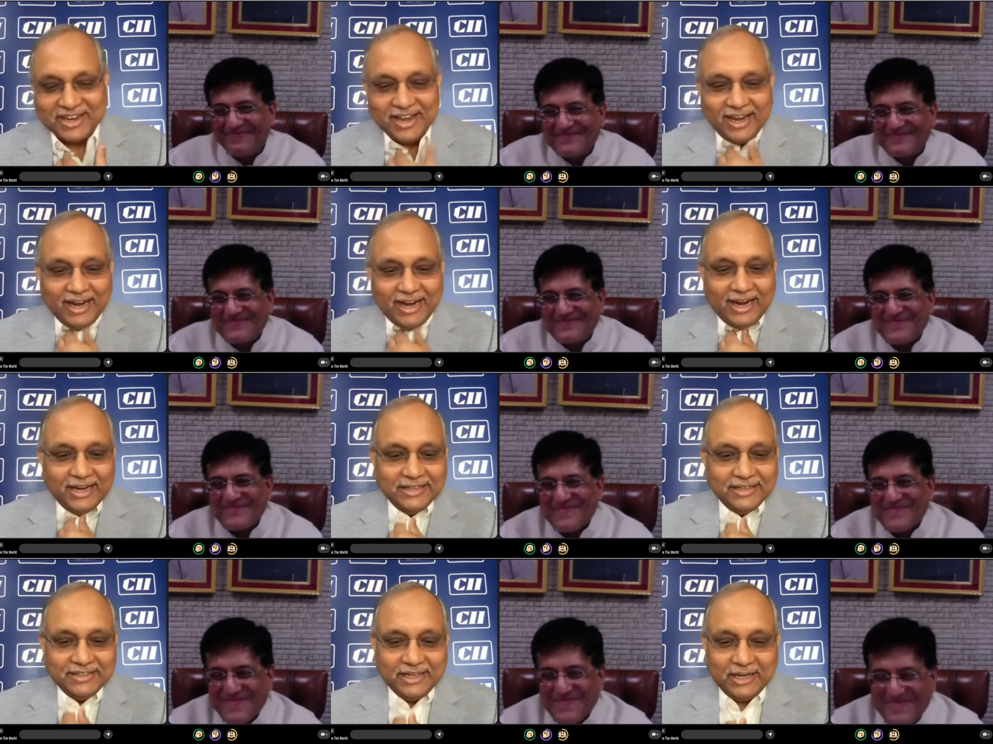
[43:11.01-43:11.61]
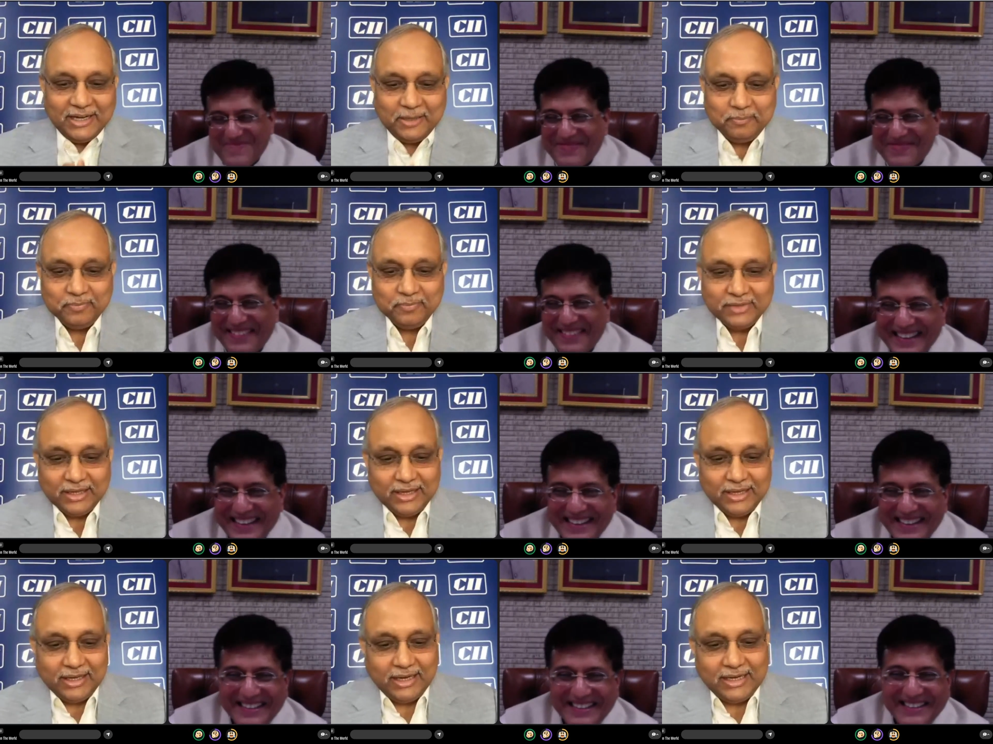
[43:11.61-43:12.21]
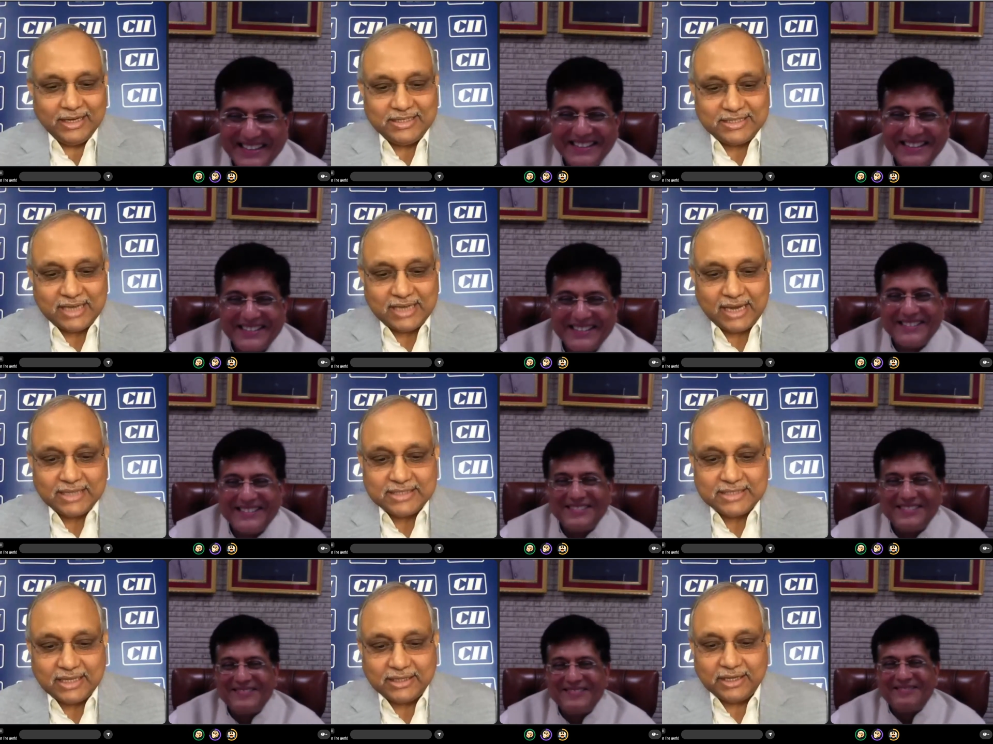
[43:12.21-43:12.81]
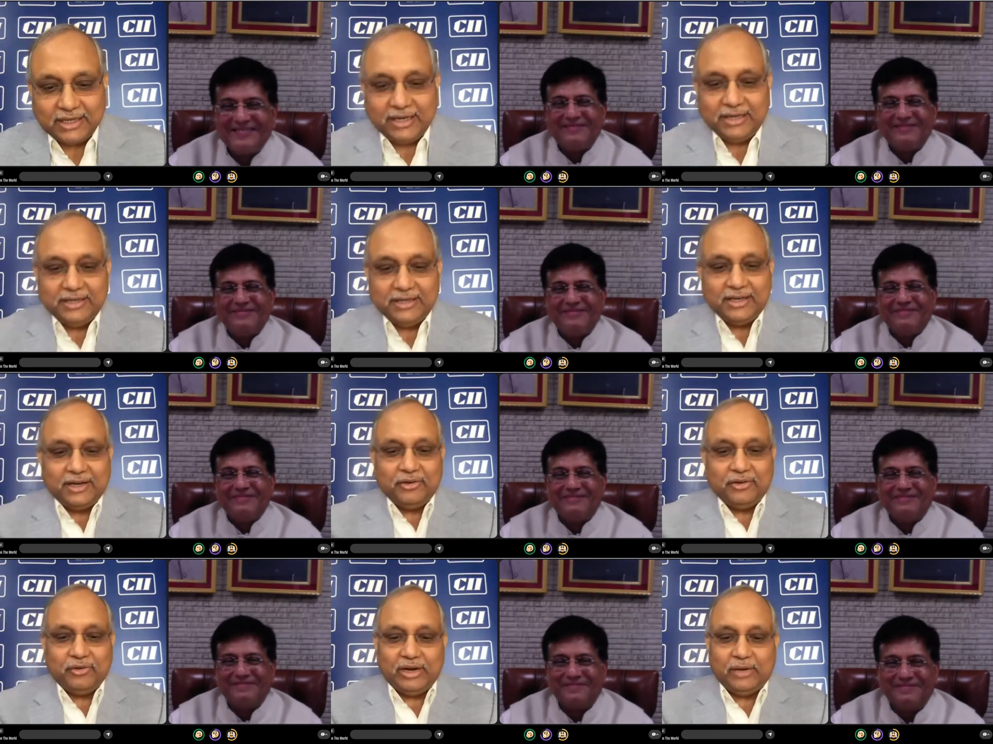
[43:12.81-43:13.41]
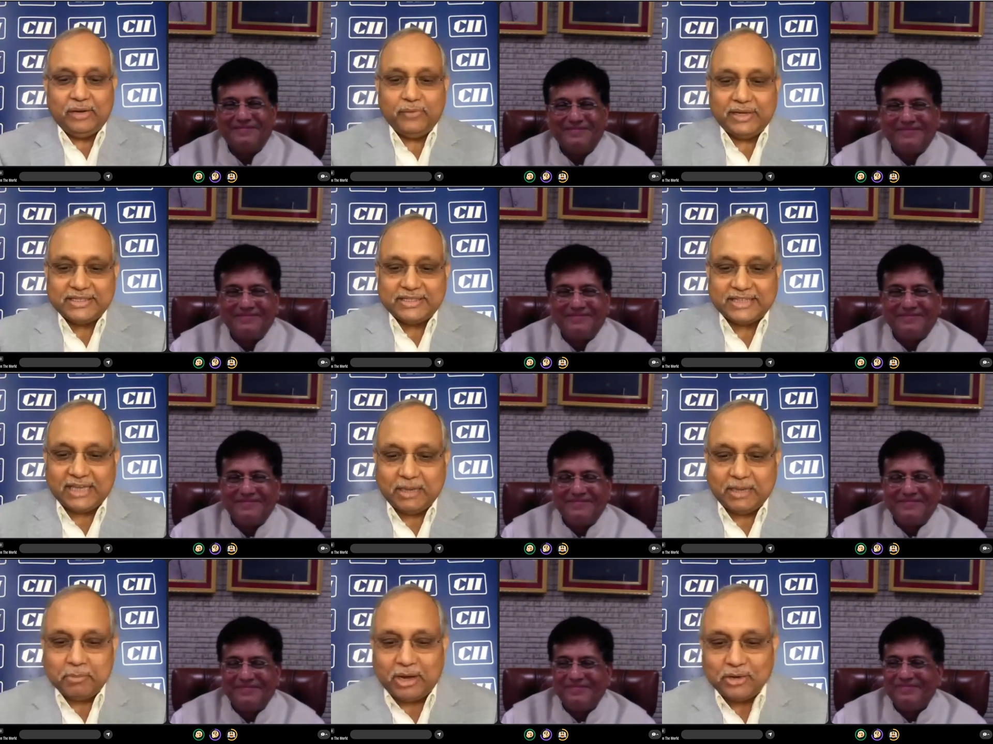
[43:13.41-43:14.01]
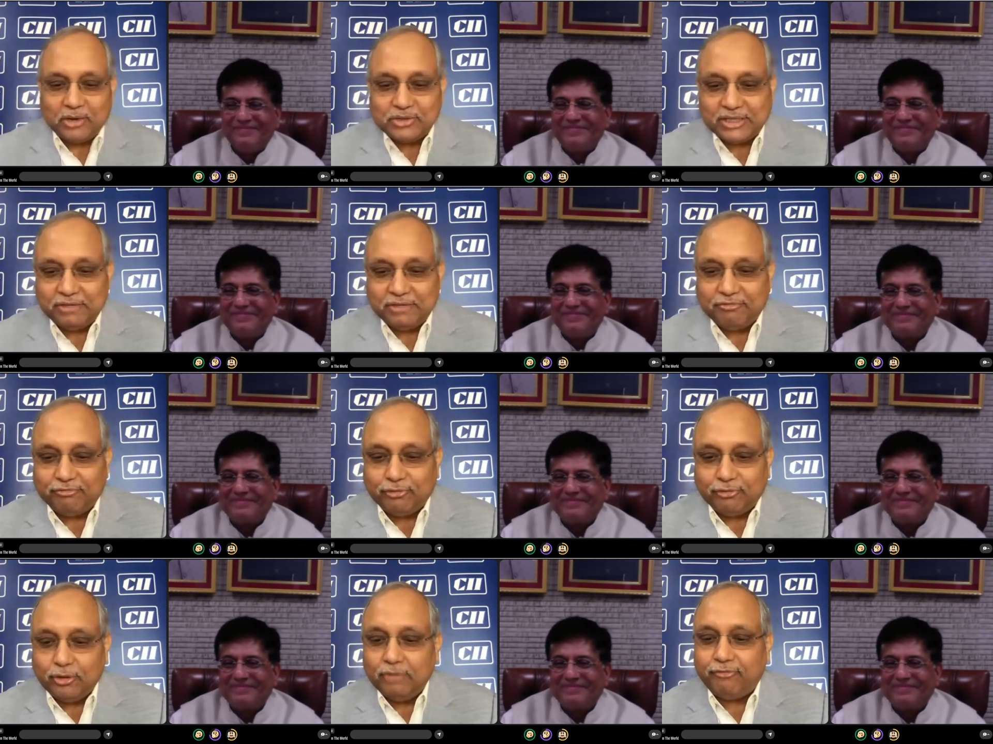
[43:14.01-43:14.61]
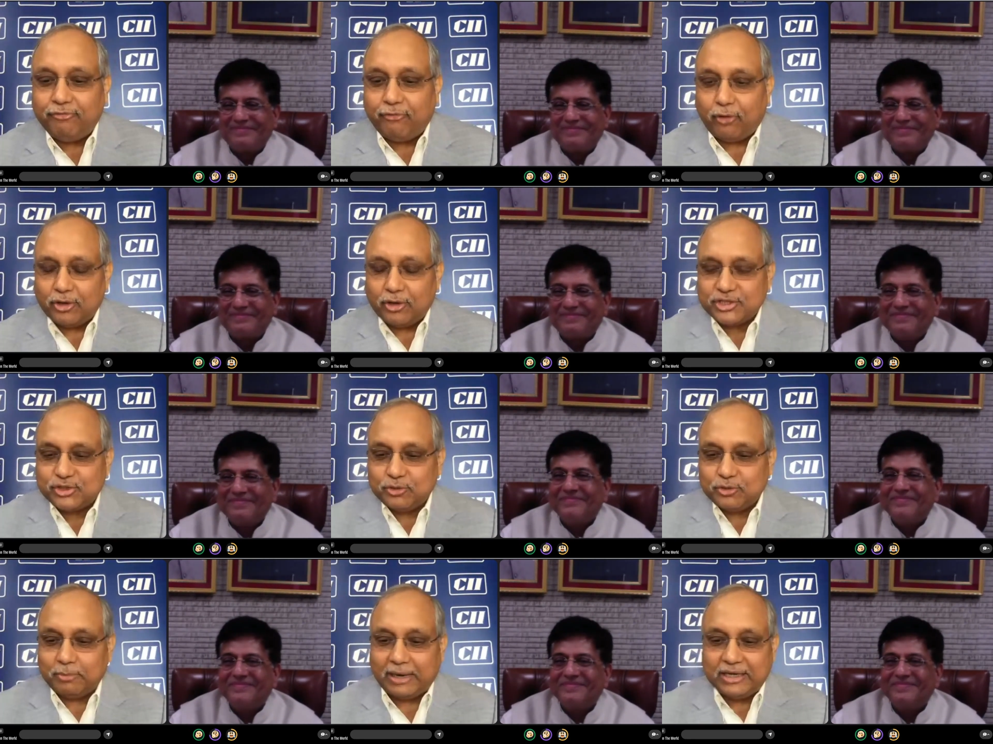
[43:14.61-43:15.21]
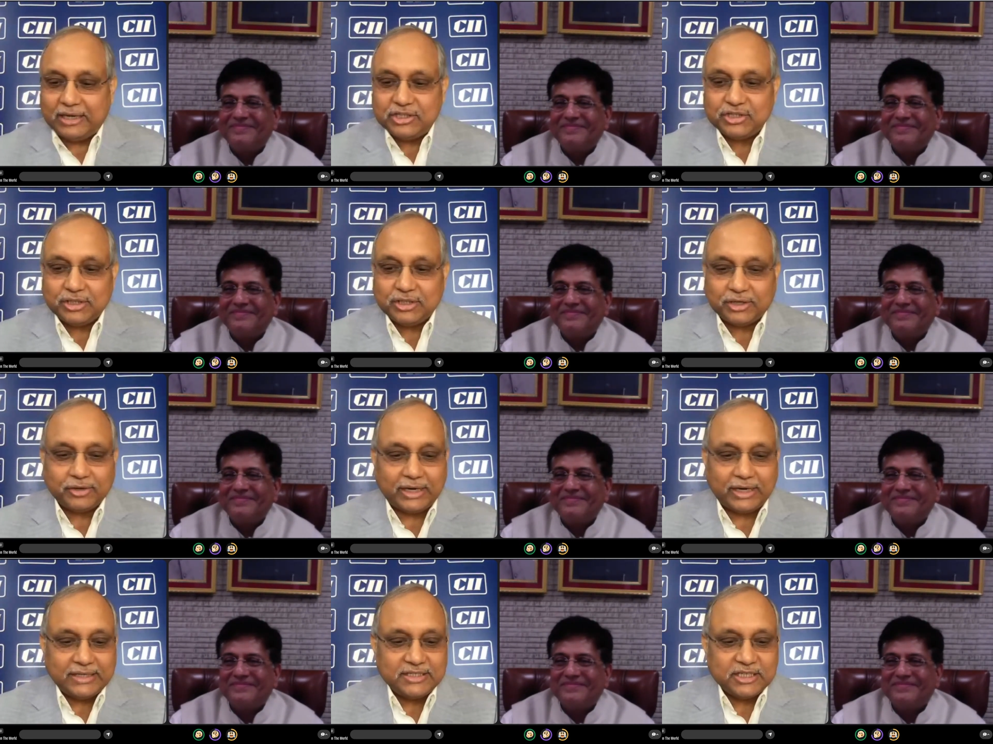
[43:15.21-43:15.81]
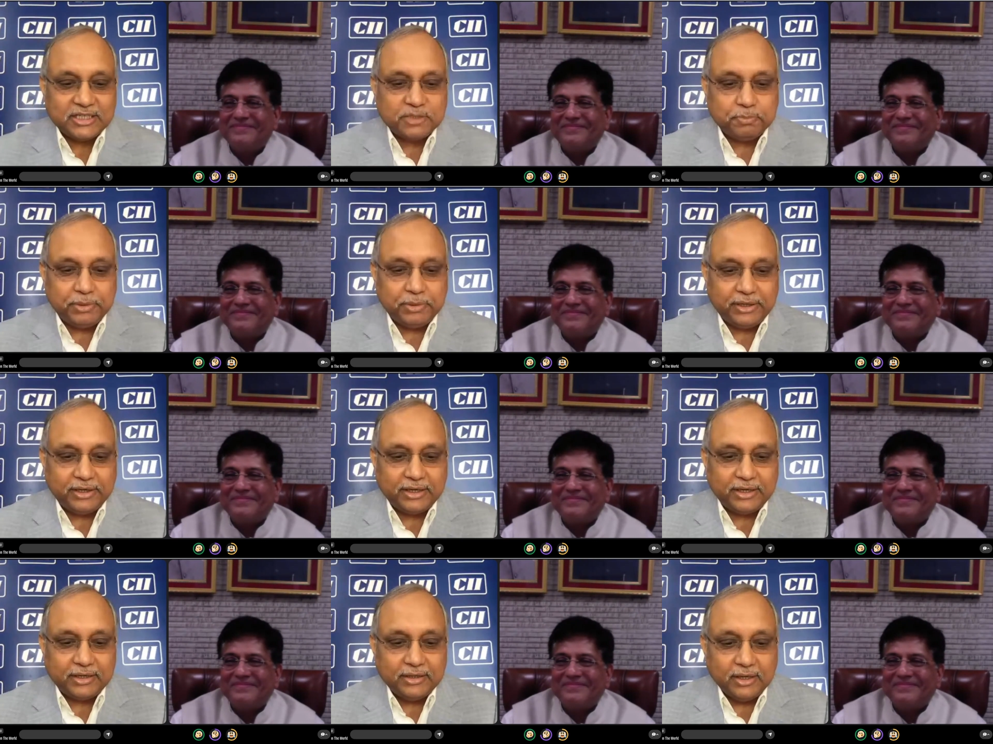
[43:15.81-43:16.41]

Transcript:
Speaker 1: And uh, it says that the Indian Railways came out in full force to manage the crisis period